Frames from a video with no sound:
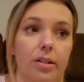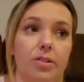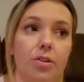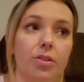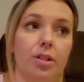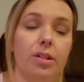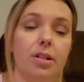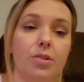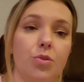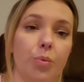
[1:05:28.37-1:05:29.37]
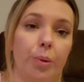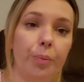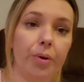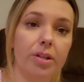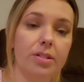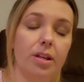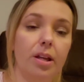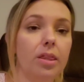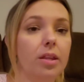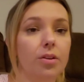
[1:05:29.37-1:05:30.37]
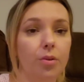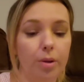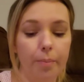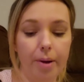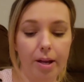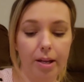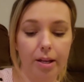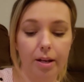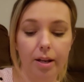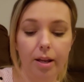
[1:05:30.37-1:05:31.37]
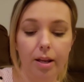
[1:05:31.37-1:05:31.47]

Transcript: they tell you that they need to reprice it and then you can buy it